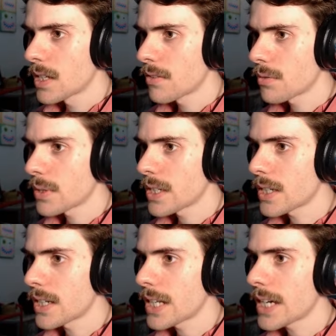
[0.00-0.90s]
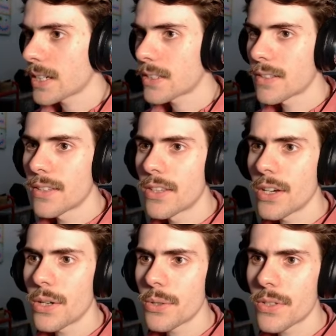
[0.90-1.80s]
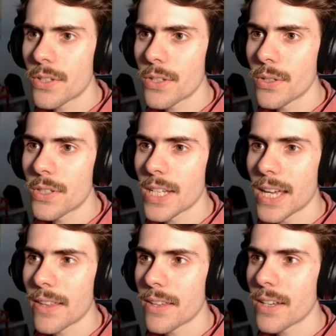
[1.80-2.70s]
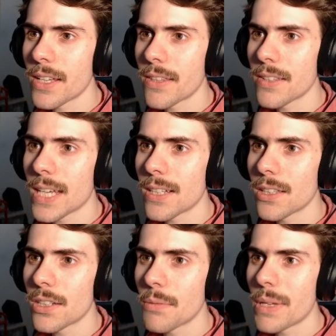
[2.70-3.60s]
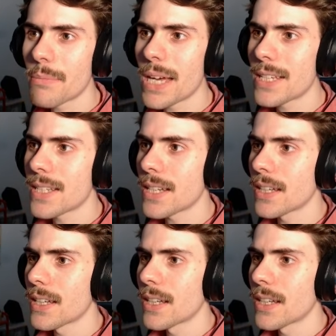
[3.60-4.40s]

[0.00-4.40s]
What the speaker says: If we connect those two together, I think that'll look a bit better.